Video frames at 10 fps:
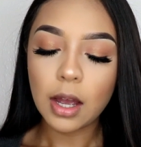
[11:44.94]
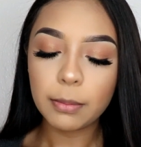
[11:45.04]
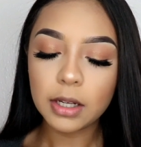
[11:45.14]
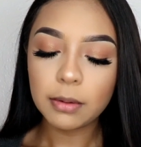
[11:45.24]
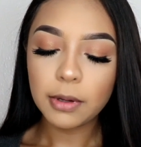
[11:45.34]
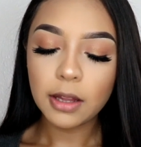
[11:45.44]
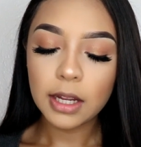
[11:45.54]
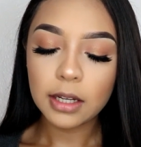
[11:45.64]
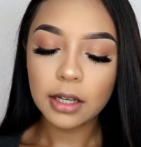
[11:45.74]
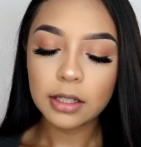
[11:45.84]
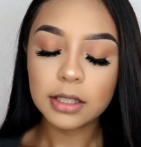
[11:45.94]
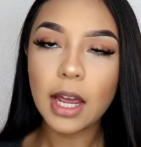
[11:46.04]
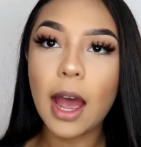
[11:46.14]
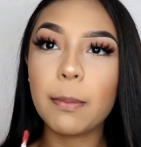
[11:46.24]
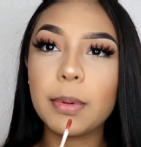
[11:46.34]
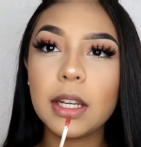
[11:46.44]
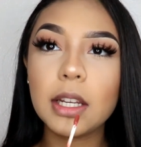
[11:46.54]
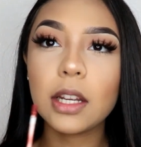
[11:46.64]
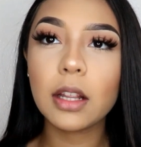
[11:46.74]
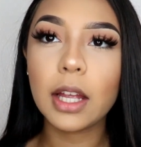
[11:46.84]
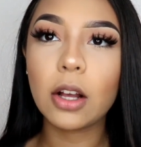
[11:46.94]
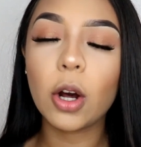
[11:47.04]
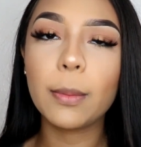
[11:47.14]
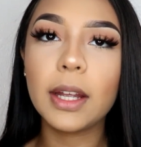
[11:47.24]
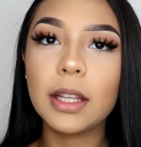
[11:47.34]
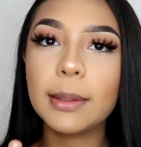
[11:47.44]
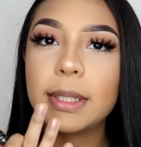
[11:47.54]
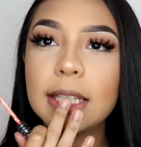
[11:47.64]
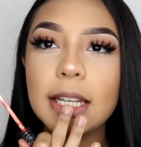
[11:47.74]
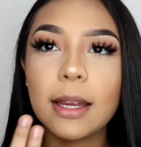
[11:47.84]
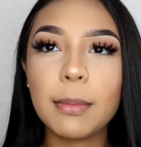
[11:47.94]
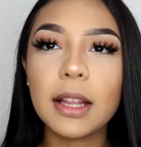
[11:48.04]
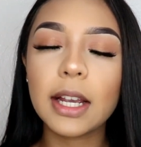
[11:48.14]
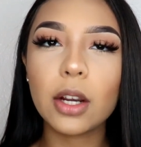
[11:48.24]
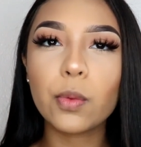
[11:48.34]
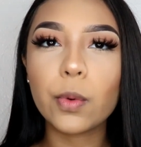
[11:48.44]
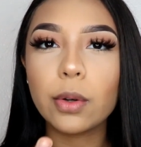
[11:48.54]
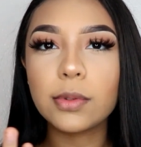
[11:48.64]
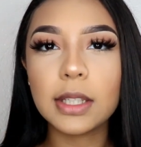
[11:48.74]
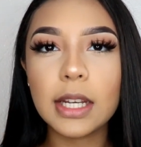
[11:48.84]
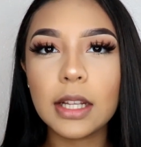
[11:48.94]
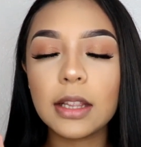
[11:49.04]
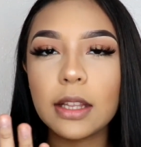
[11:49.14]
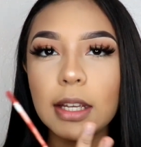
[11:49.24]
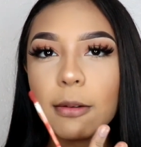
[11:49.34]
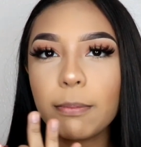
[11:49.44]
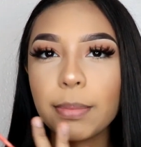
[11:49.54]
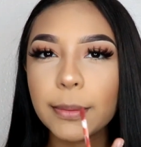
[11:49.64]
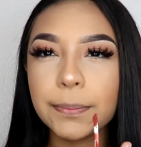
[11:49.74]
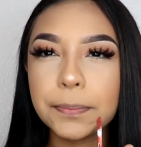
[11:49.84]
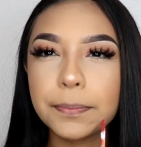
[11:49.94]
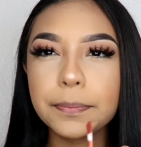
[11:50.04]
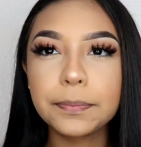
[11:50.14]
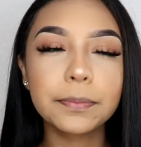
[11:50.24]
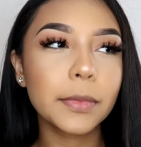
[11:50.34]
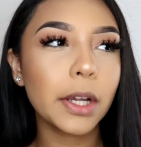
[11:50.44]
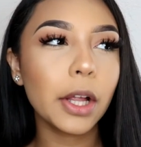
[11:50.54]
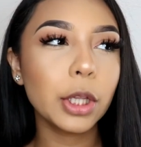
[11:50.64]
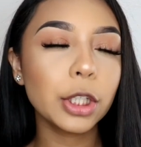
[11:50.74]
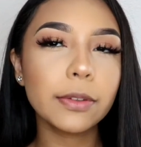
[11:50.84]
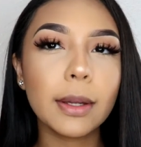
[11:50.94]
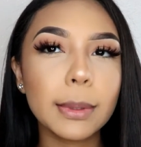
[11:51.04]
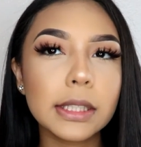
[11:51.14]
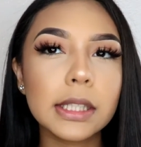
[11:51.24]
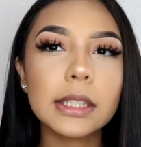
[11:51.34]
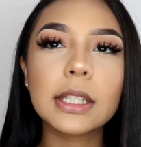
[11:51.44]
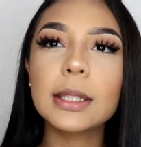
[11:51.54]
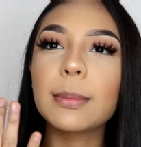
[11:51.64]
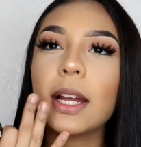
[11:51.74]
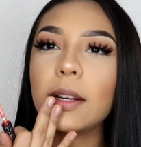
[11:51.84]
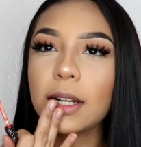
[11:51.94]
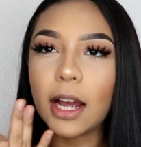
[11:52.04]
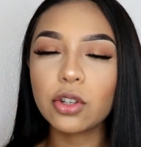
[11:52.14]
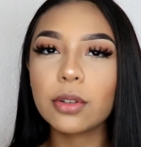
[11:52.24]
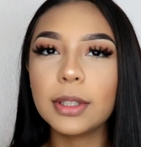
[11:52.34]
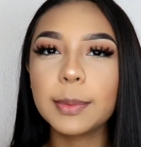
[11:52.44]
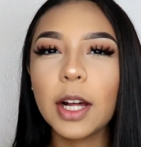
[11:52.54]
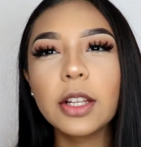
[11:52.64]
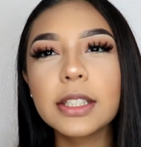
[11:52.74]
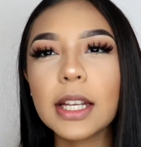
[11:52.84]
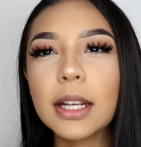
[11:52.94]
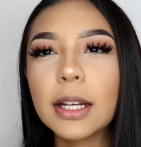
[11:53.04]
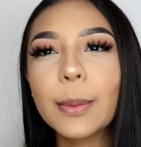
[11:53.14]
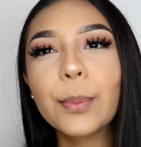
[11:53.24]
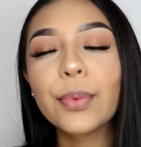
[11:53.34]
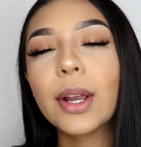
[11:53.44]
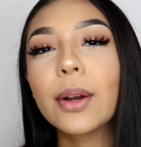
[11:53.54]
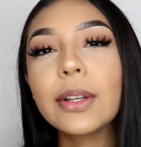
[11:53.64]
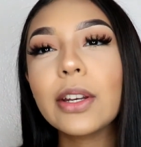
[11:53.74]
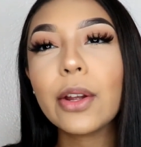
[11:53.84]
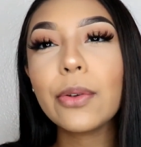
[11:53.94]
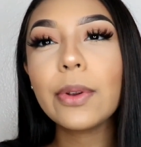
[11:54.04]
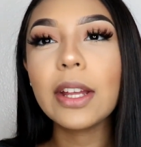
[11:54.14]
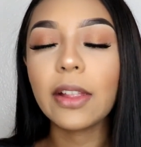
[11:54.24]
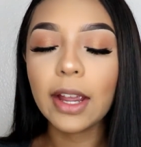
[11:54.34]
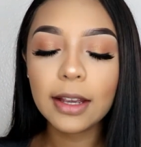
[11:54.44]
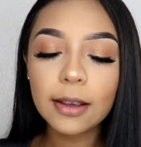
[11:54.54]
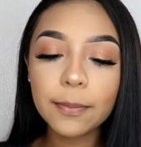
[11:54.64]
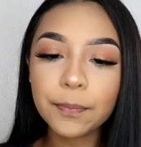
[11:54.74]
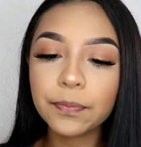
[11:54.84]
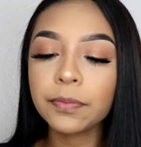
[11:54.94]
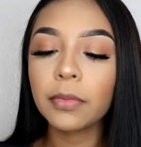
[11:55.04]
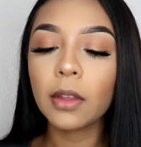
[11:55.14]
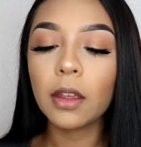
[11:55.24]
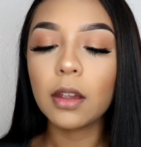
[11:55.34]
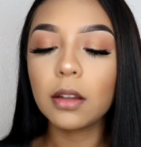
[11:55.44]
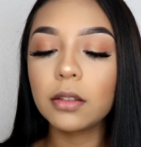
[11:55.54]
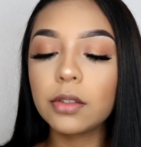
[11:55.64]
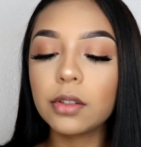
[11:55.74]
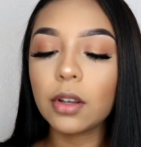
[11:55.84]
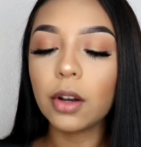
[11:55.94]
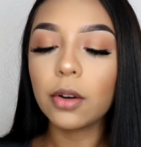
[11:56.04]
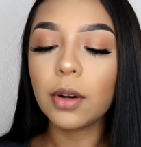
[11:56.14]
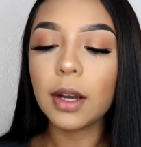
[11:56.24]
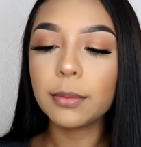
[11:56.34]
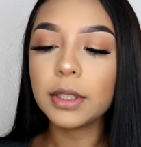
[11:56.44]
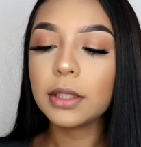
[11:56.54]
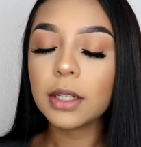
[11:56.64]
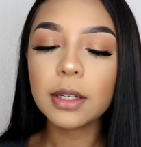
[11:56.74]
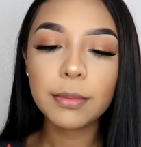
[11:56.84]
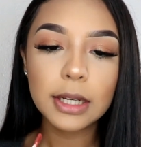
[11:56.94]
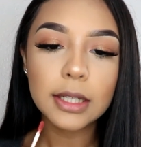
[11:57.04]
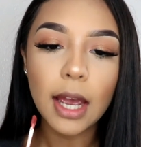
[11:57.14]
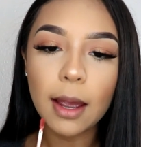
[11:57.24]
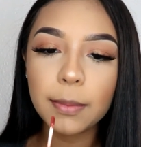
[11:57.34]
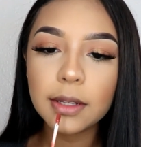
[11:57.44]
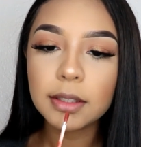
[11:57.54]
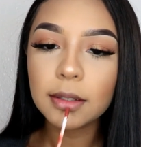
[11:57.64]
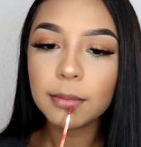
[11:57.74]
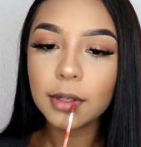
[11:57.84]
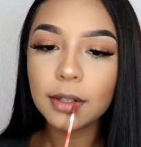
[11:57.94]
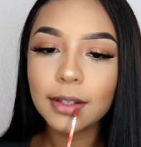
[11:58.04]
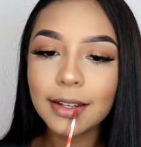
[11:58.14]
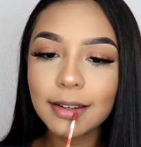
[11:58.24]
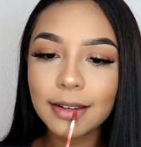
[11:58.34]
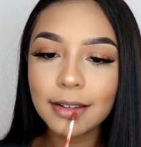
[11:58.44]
I'm going to be like tapping it like on my lips to give me like a rosy lip color, if that makes sense. Because my natural lip color is like brown and I don't really like it. So I'm just going to be tapping some on.